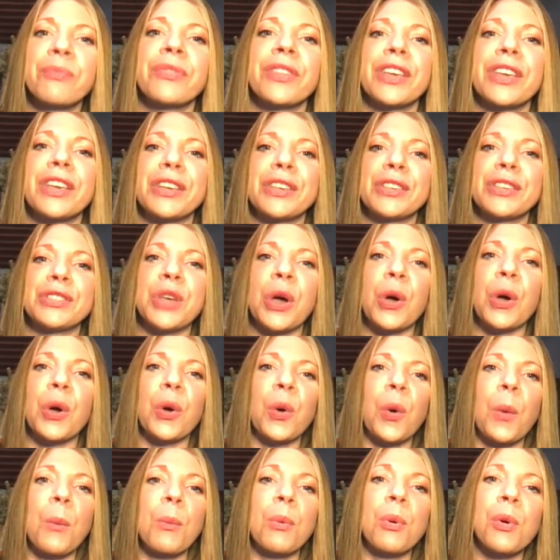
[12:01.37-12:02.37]

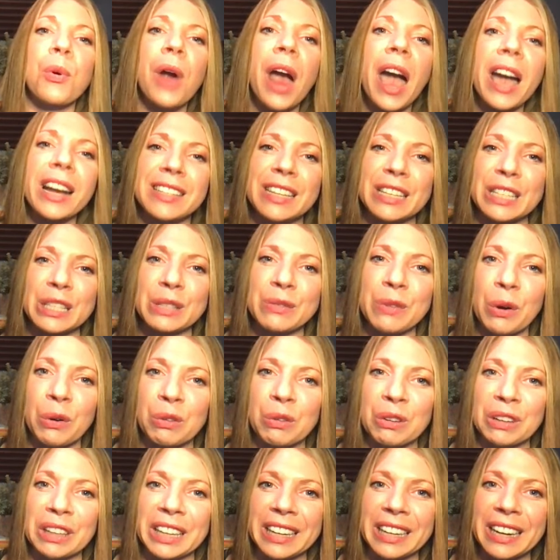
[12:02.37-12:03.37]
So practice felt
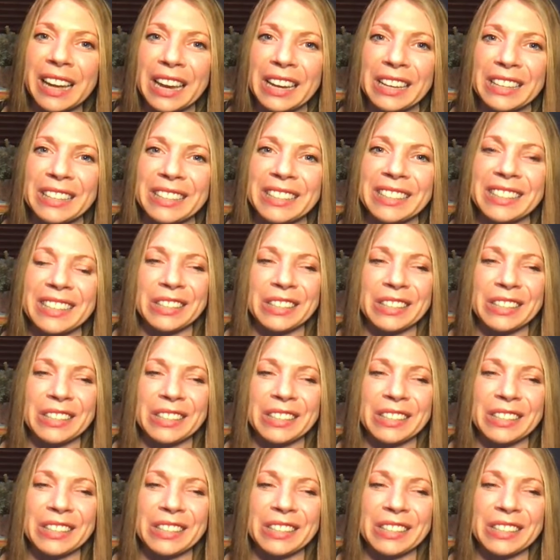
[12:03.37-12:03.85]
really nice.